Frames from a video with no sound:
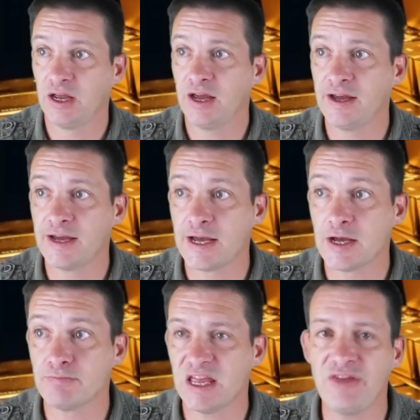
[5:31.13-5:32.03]

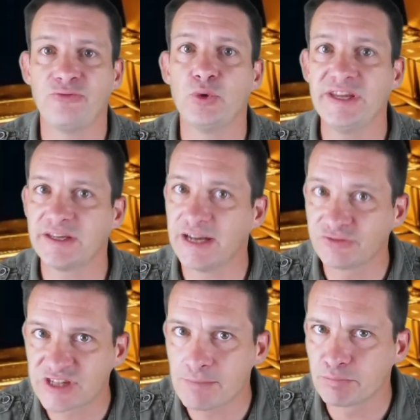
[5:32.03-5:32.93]
if we can
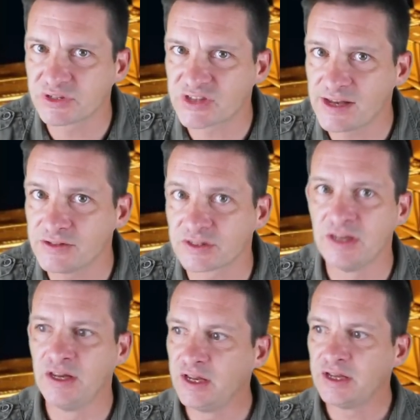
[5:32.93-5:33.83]
have 10%.
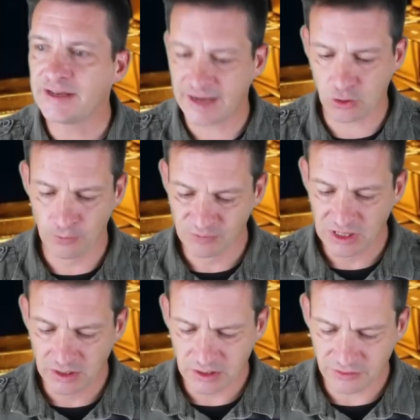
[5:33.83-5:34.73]
Now,
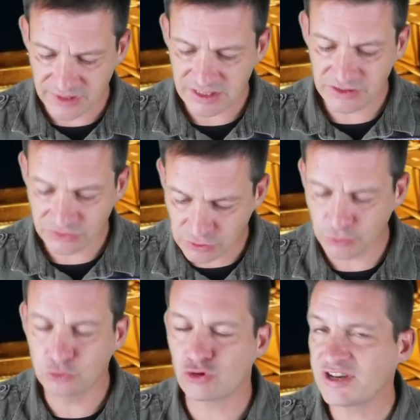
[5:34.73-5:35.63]
these
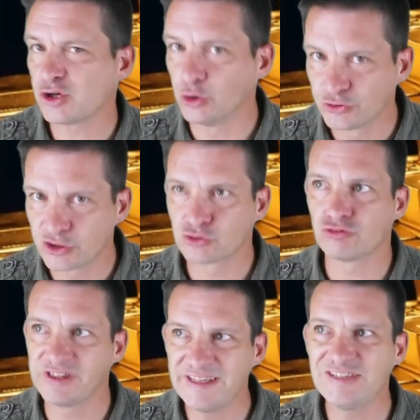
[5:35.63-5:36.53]
two treasure hunters
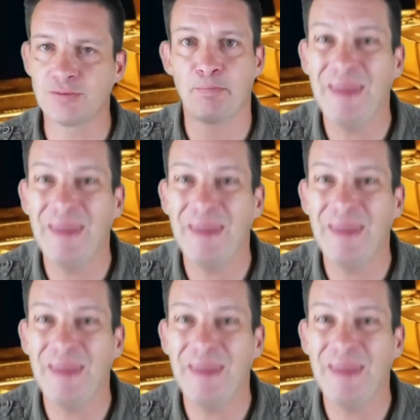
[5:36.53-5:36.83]
released